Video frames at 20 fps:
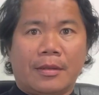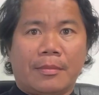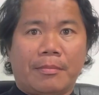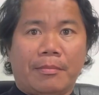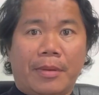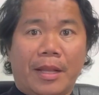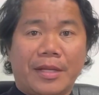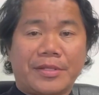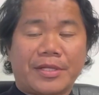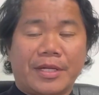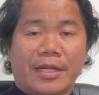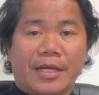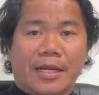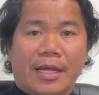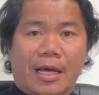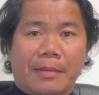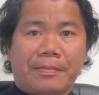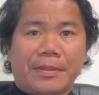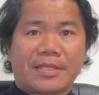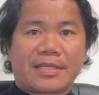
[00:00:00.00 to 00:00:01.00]
Blessed and
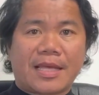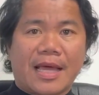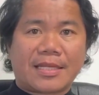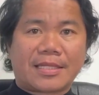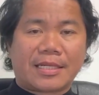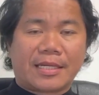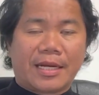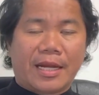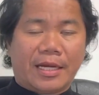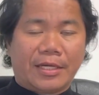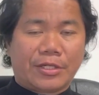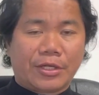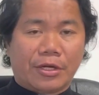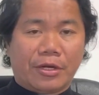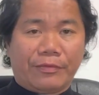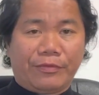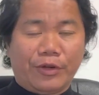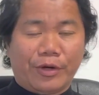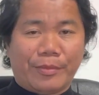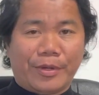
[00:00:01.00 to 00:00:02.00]
happy Saturday to all
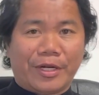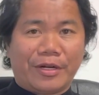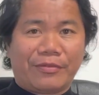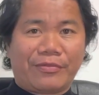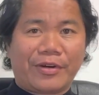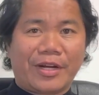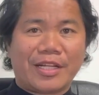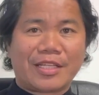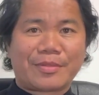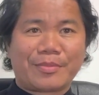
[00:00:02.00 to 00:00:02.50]
of you, my dear friends,